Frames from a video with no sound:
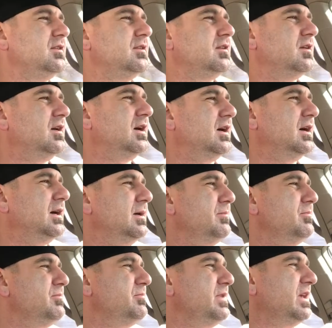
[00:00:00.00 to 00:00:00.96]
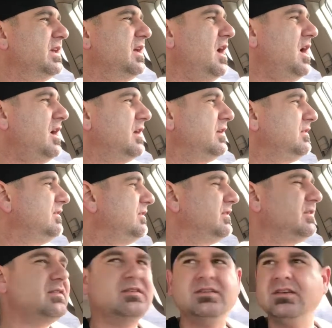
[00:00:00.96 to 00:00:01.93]

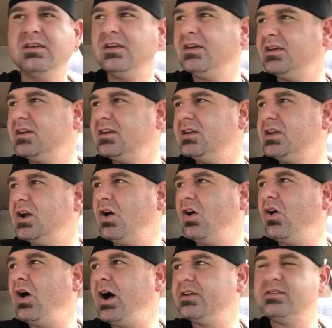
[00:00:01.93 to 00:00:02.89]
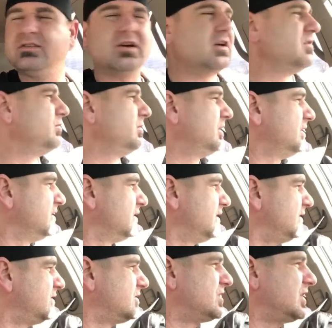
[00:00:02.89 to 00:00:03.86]
because I started with
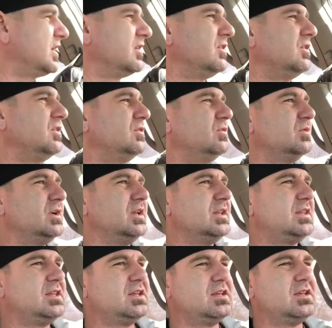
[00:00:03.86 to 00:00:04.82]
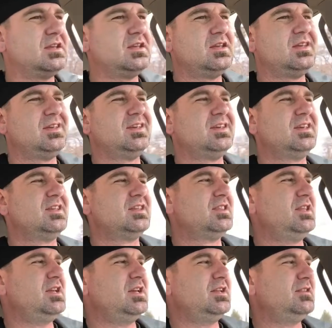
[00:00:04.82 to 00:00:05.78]
this channel with
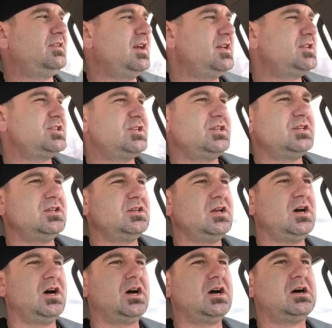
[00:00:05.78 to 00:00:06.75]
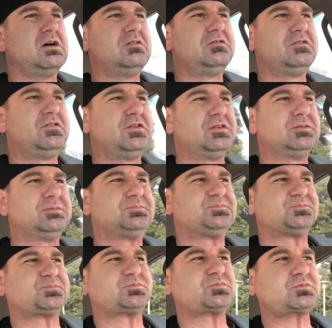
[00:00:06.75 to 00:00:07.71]
the intention of
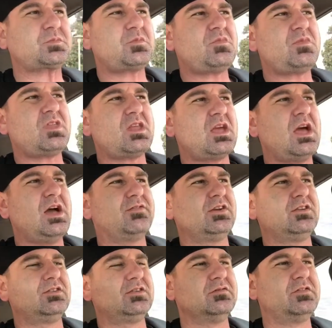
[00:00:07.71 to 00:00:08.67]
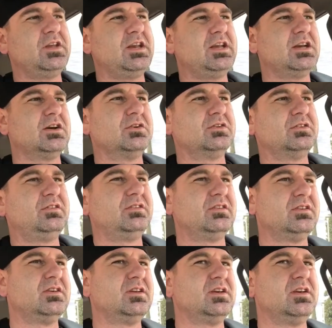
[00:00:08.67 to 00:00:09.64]
having some videos
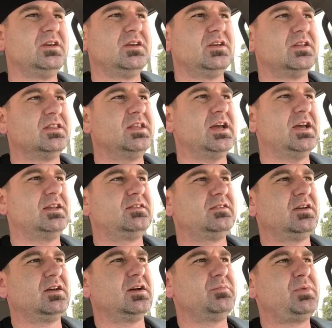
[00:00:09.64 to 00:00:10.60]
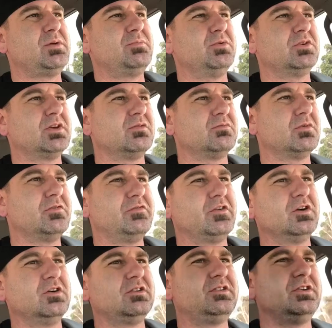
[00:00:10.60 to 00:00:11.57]
that people can
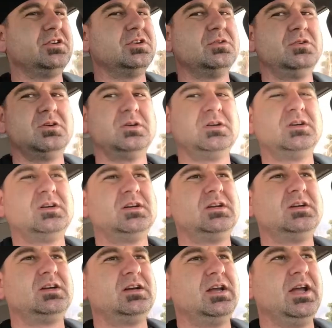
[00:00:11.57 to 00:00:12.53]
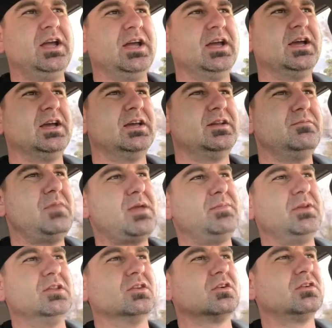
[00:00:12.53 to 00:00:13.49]
refer to and
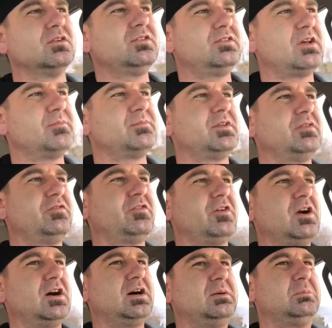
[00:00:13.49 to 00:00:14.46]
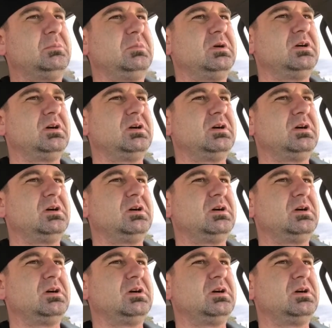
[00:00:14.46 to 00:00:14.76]
maybe learn something from.